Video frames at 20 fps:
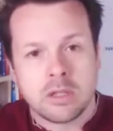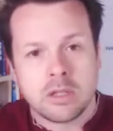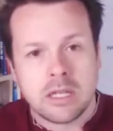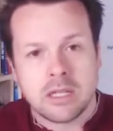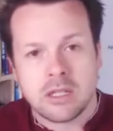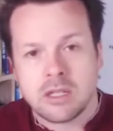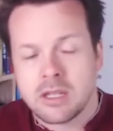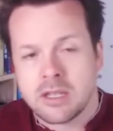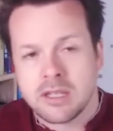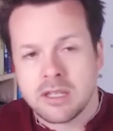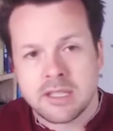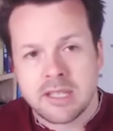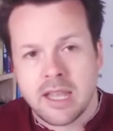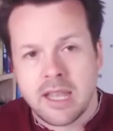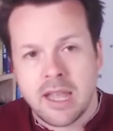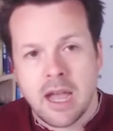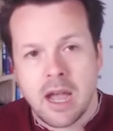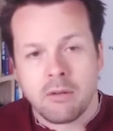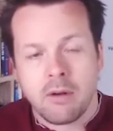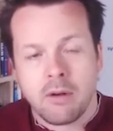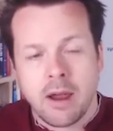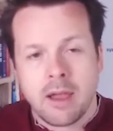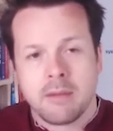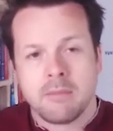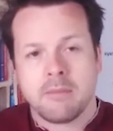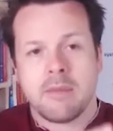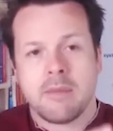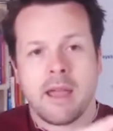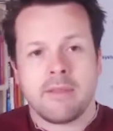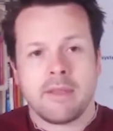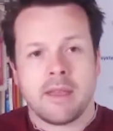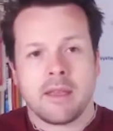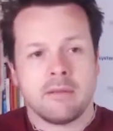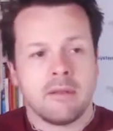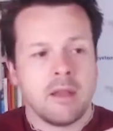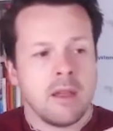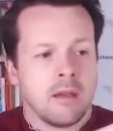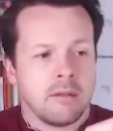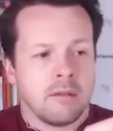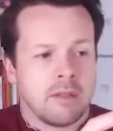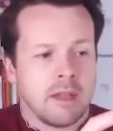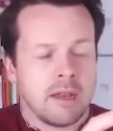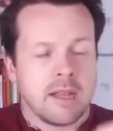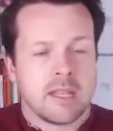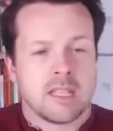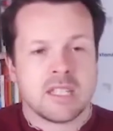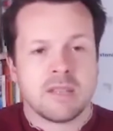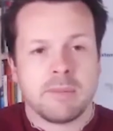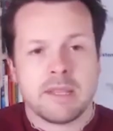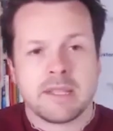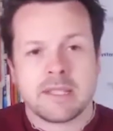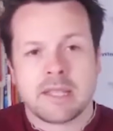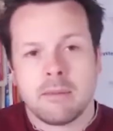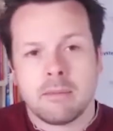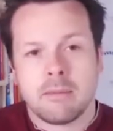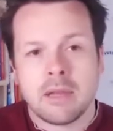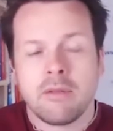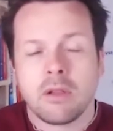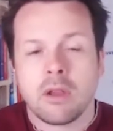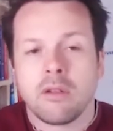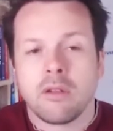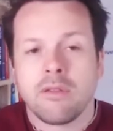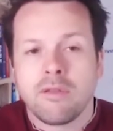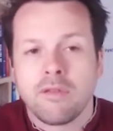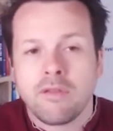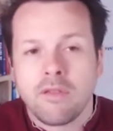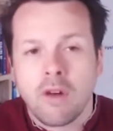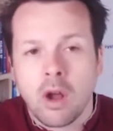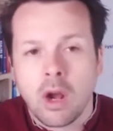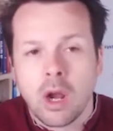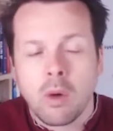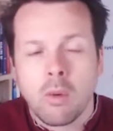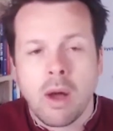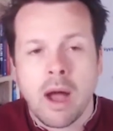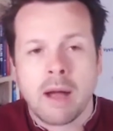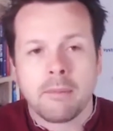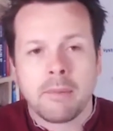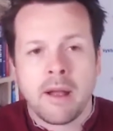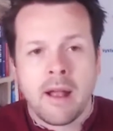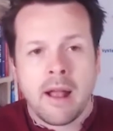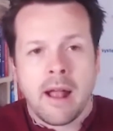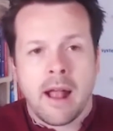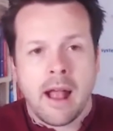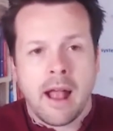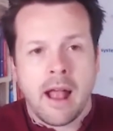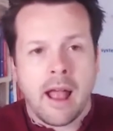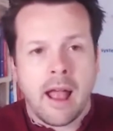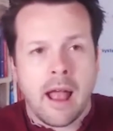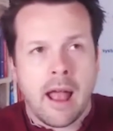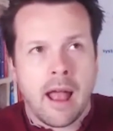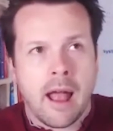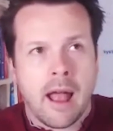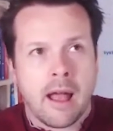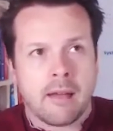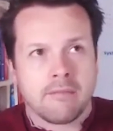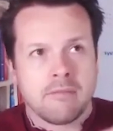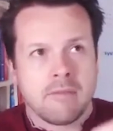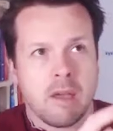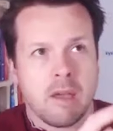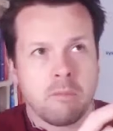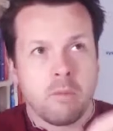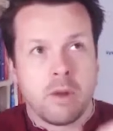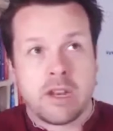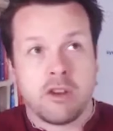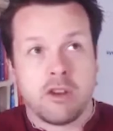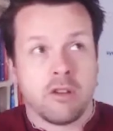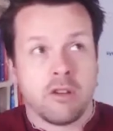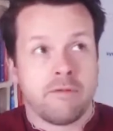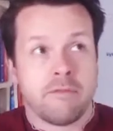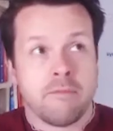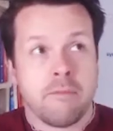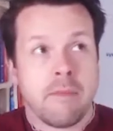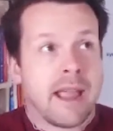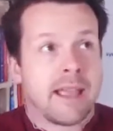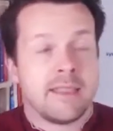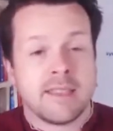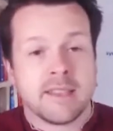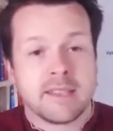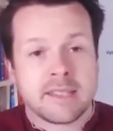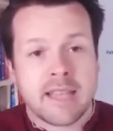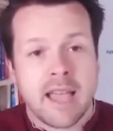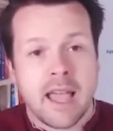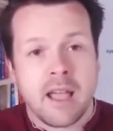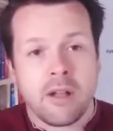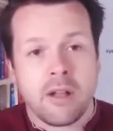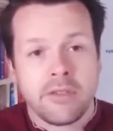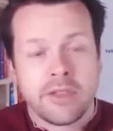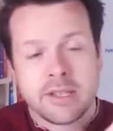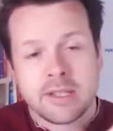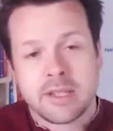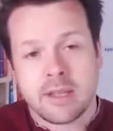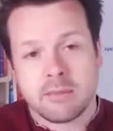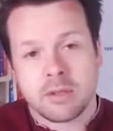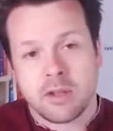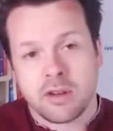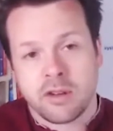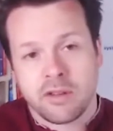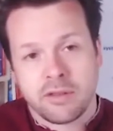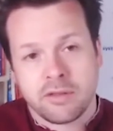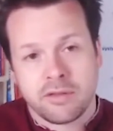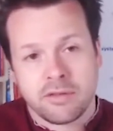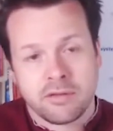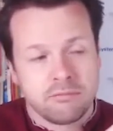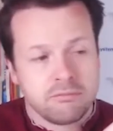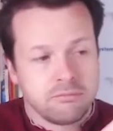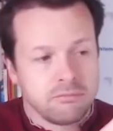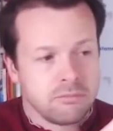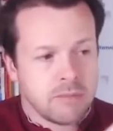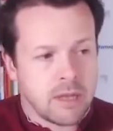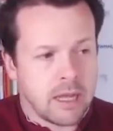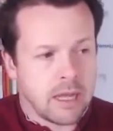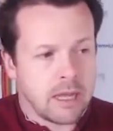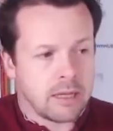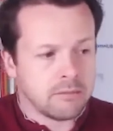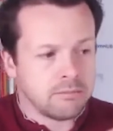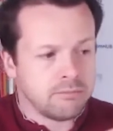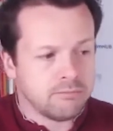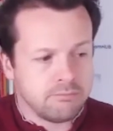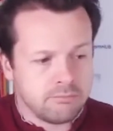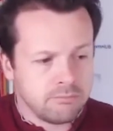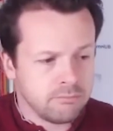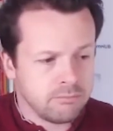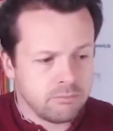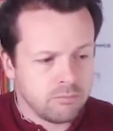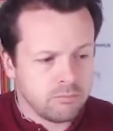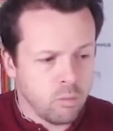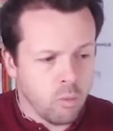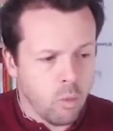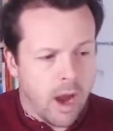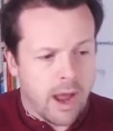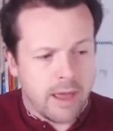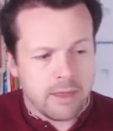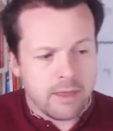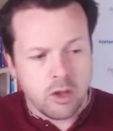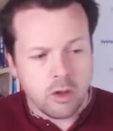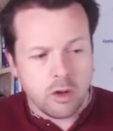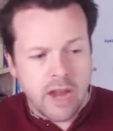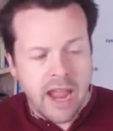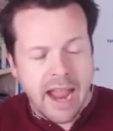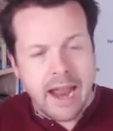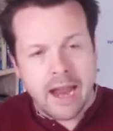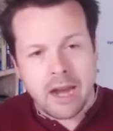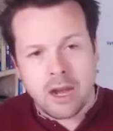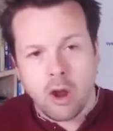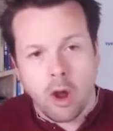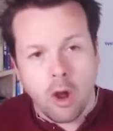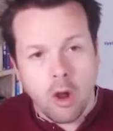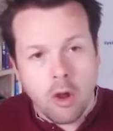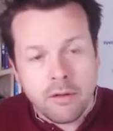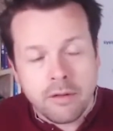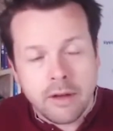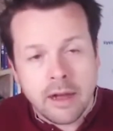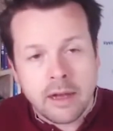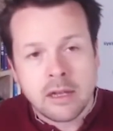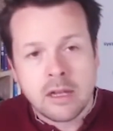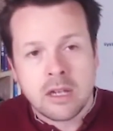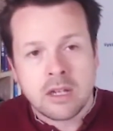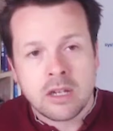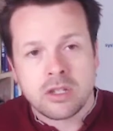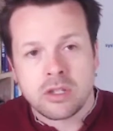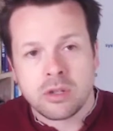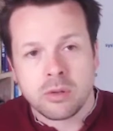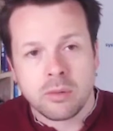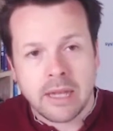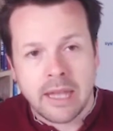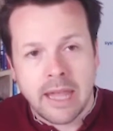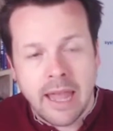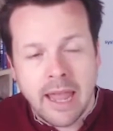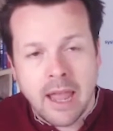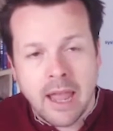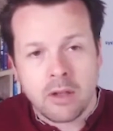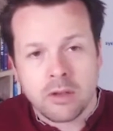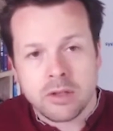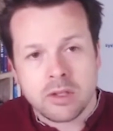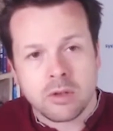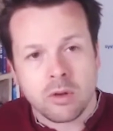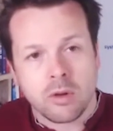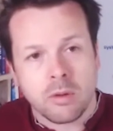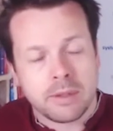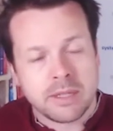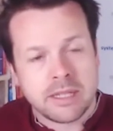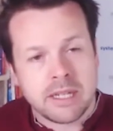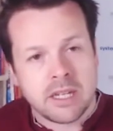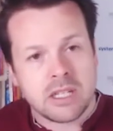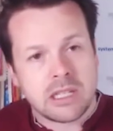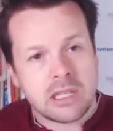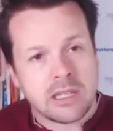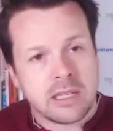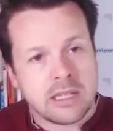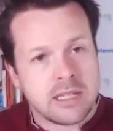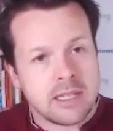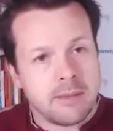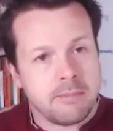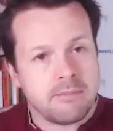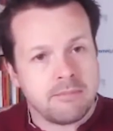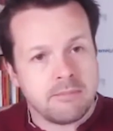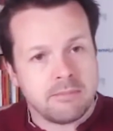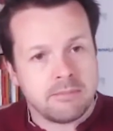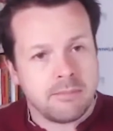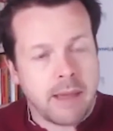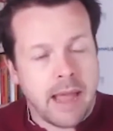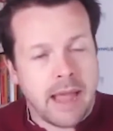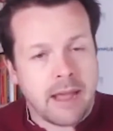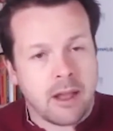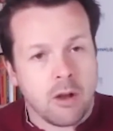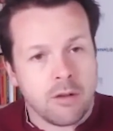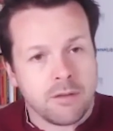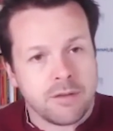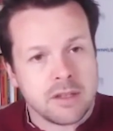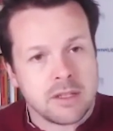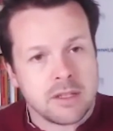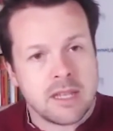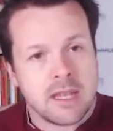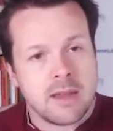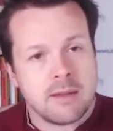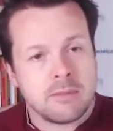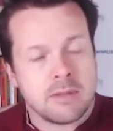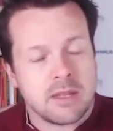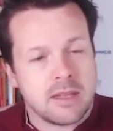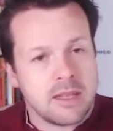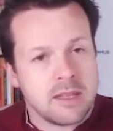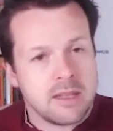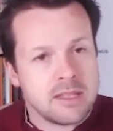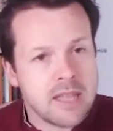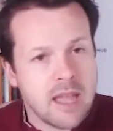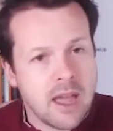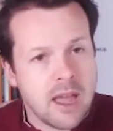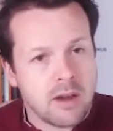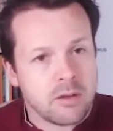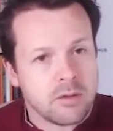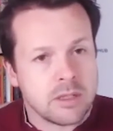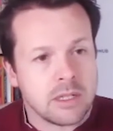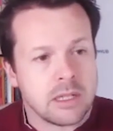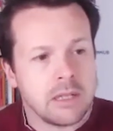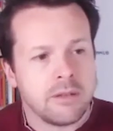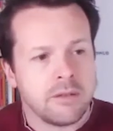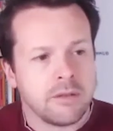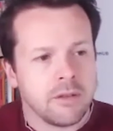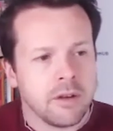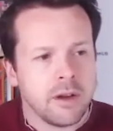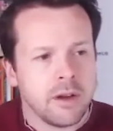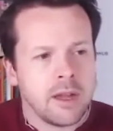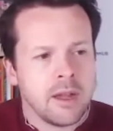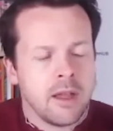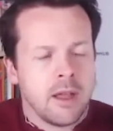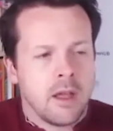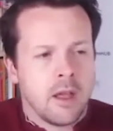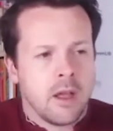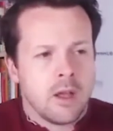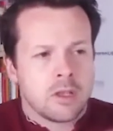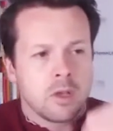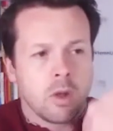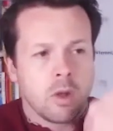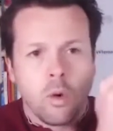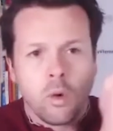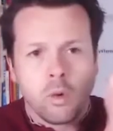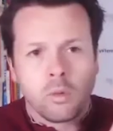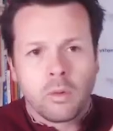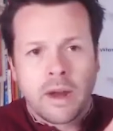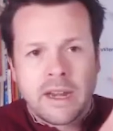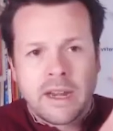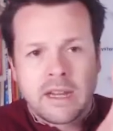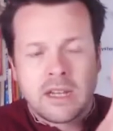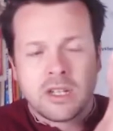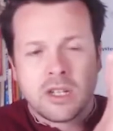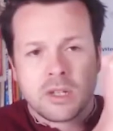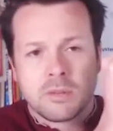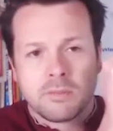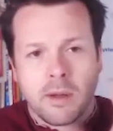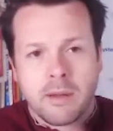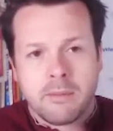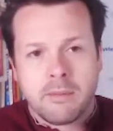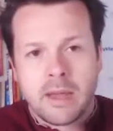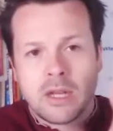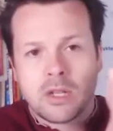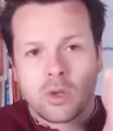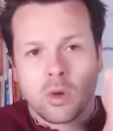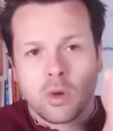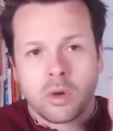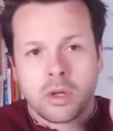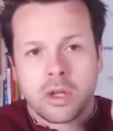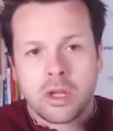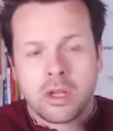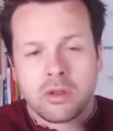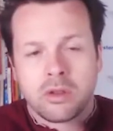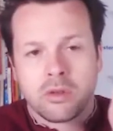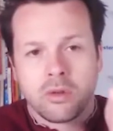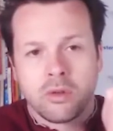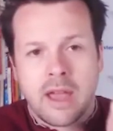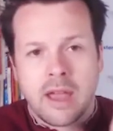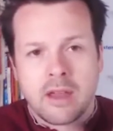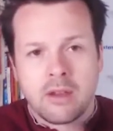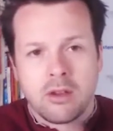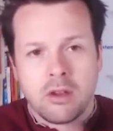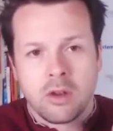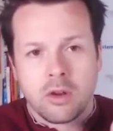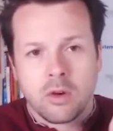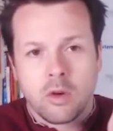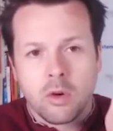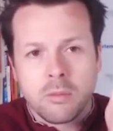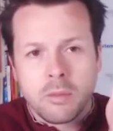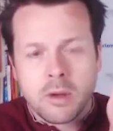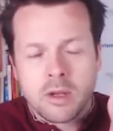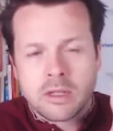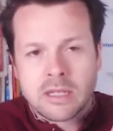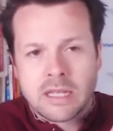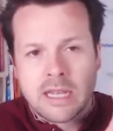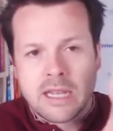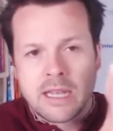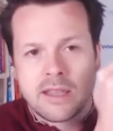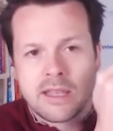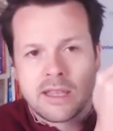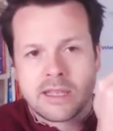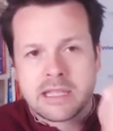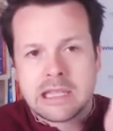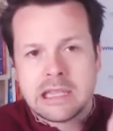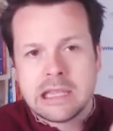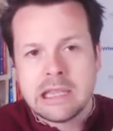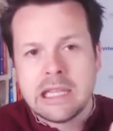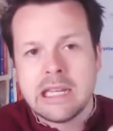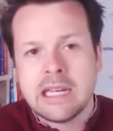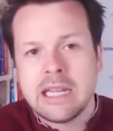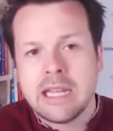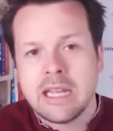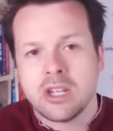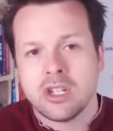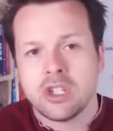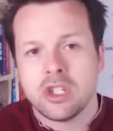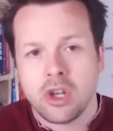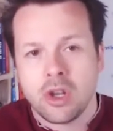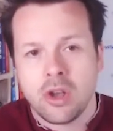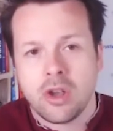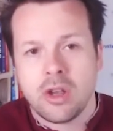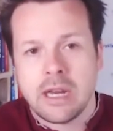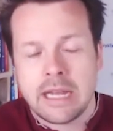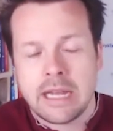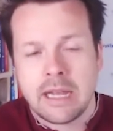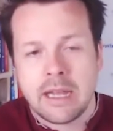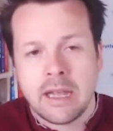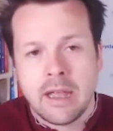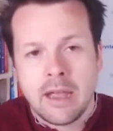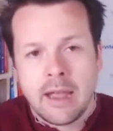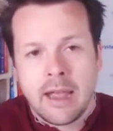into the crm and then there needs to be some level of follow-up uh, and when you've made the sale there's some sort of uh, way that you'd hand over to mm. accounts or potentially to the back office team to then start on delivery. So already just by me talking through that, you can almost hear this linear journey mm-hmm.